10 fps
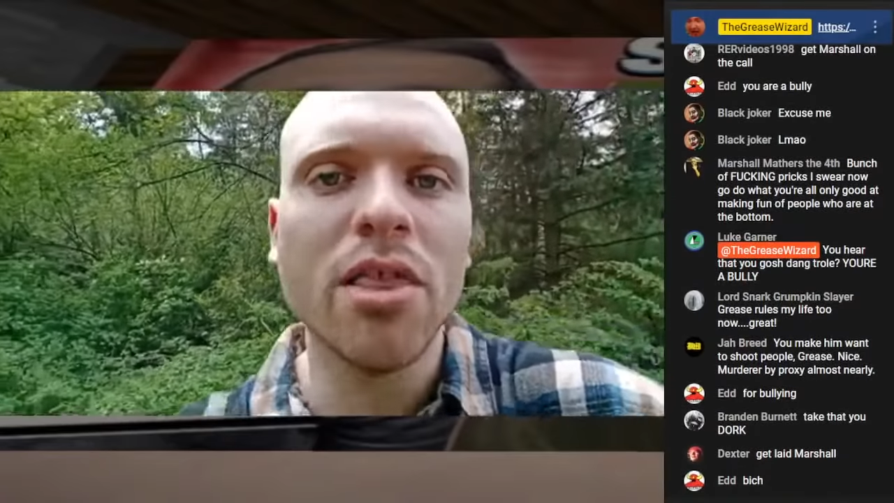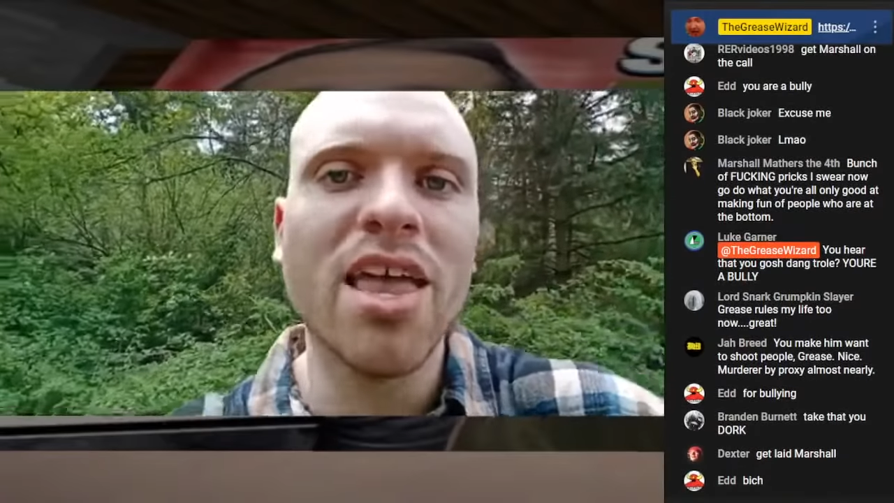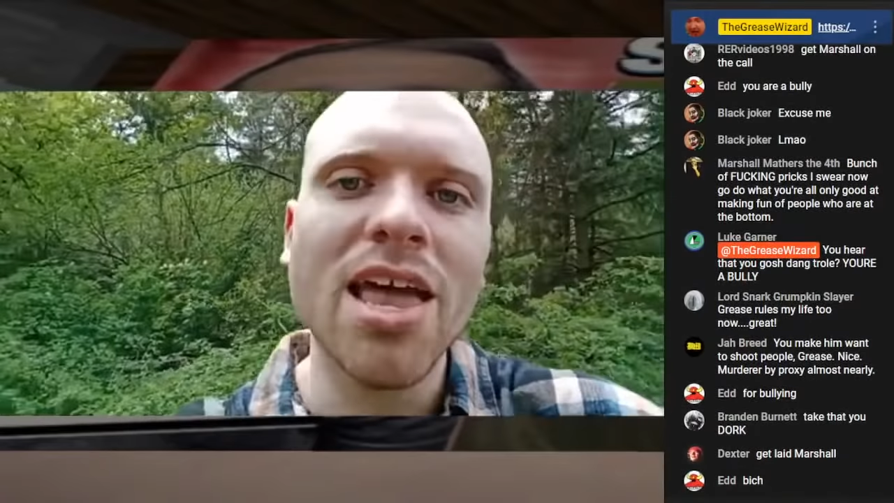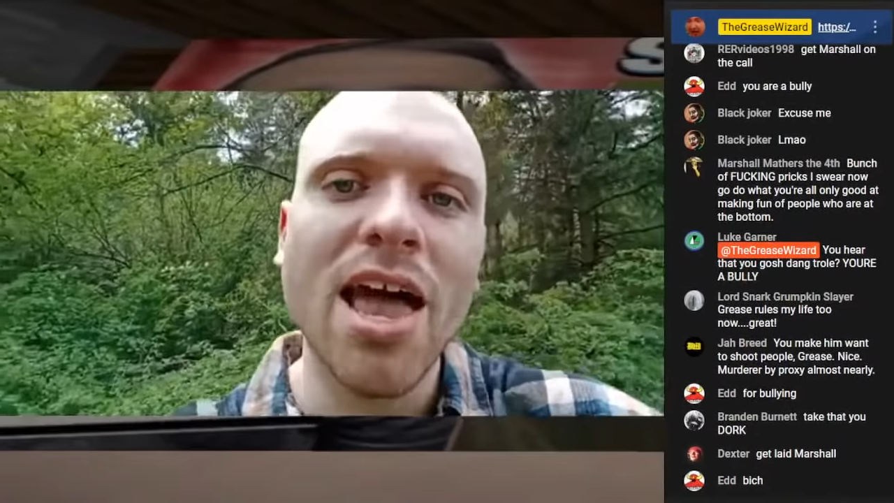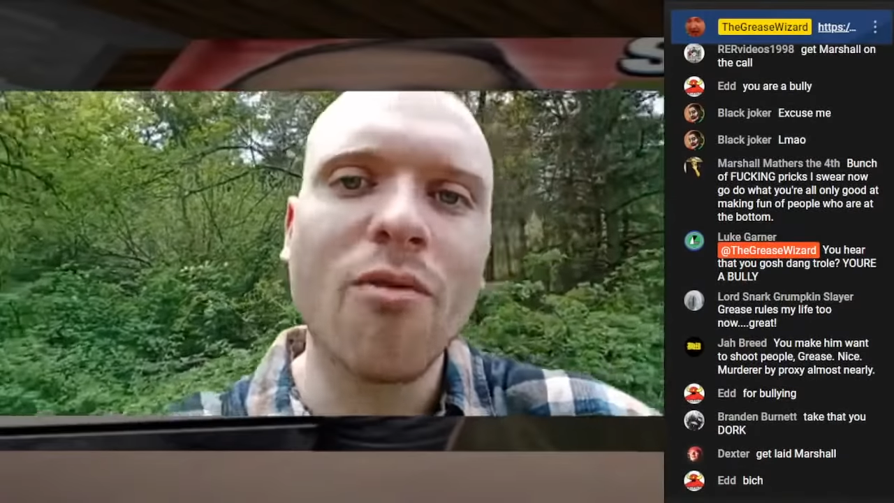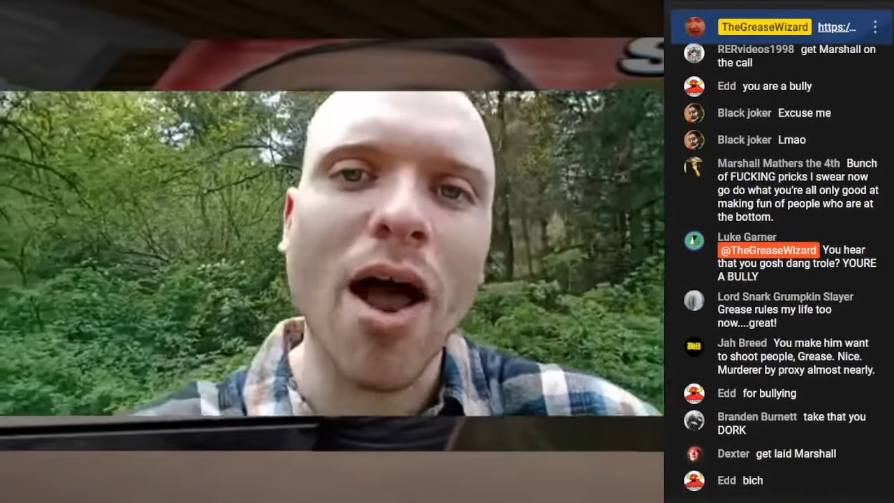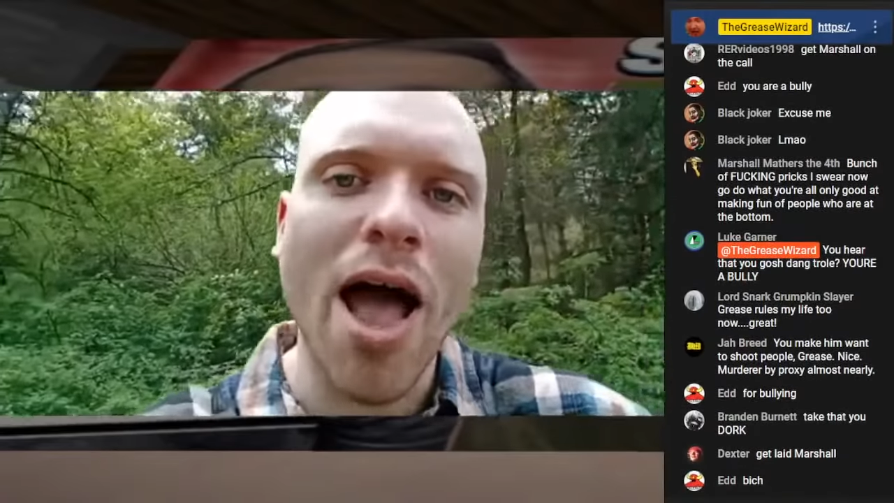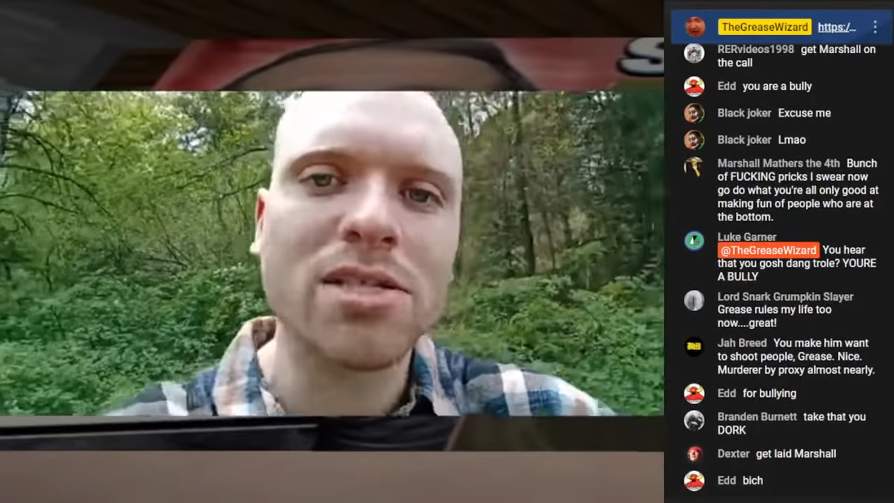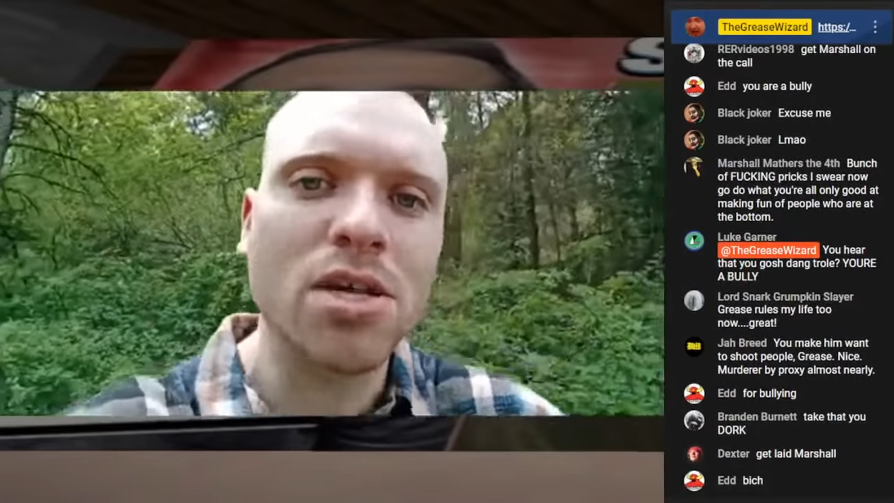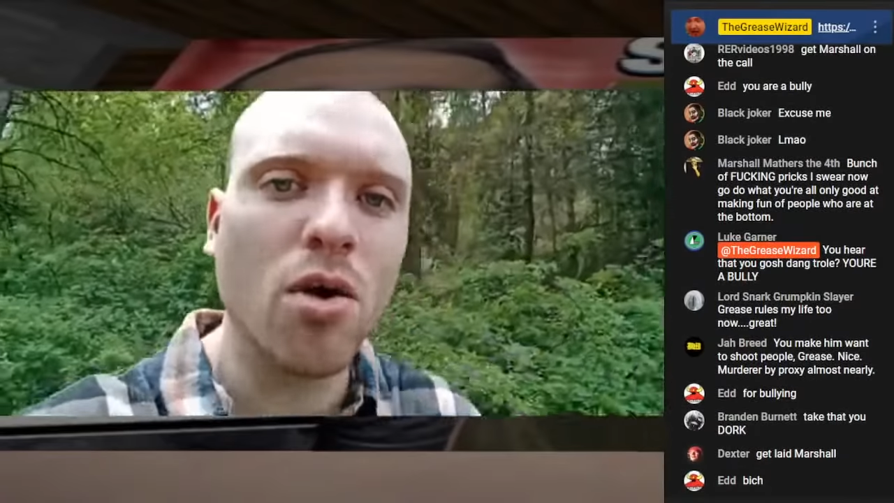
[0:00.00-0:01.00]
They get
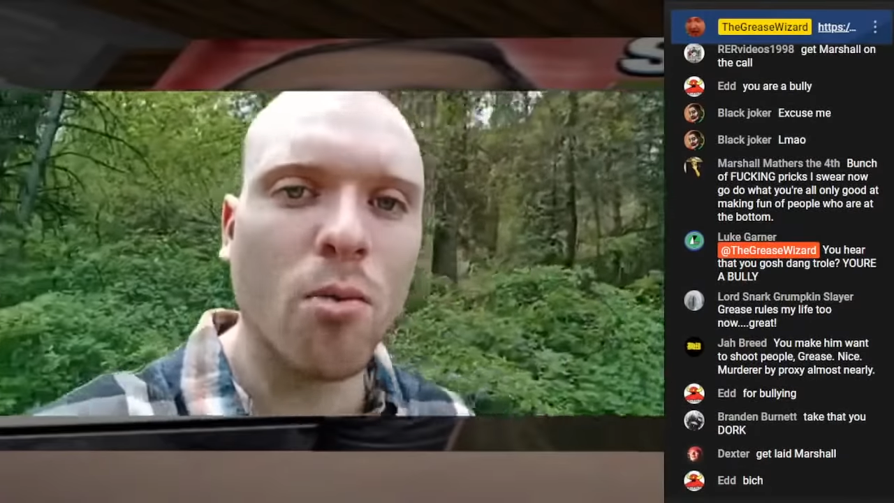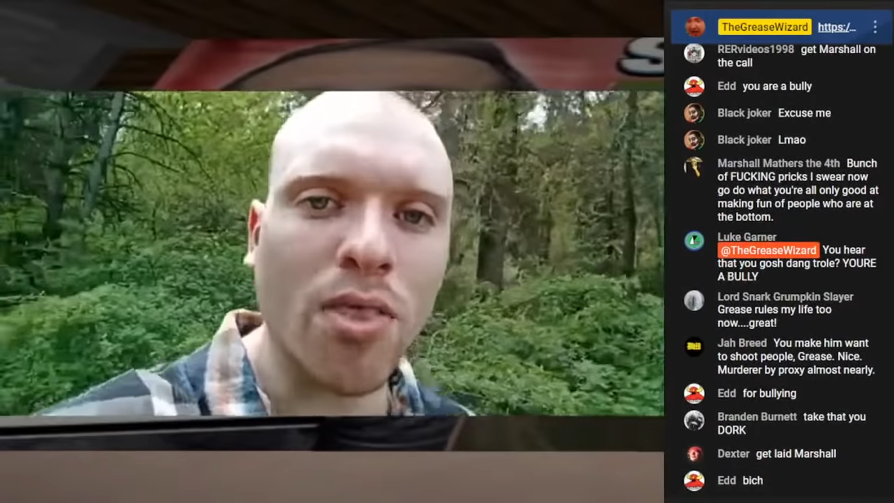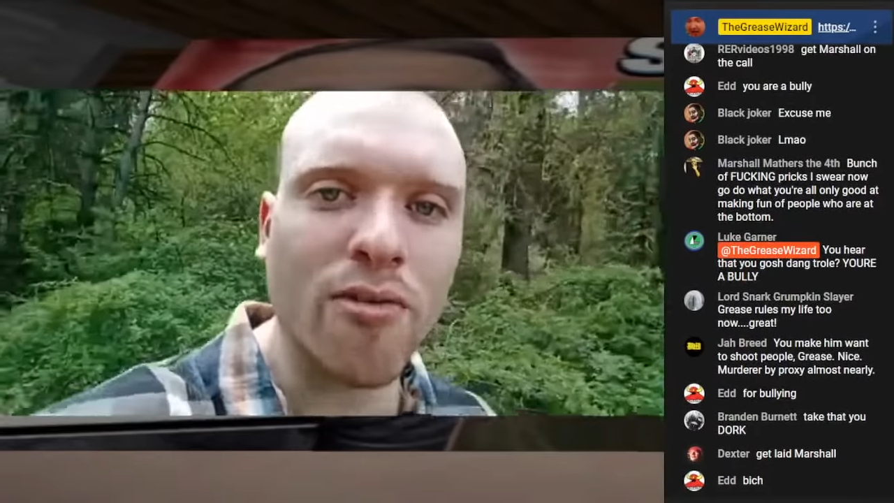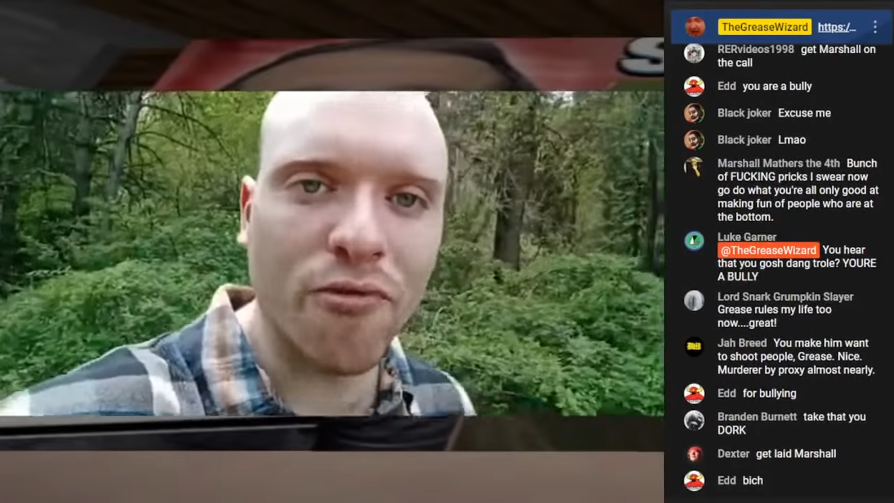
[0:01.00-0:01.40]
harassed, whether